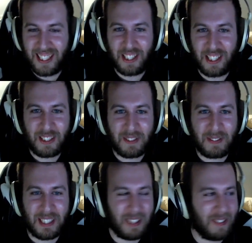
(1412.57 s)
Jokes
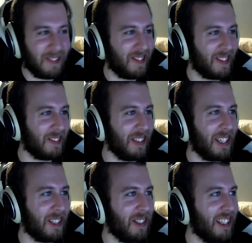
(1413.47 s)
become very
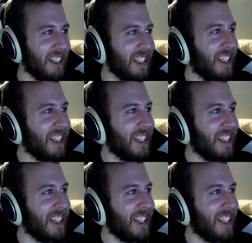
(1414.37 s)
quality.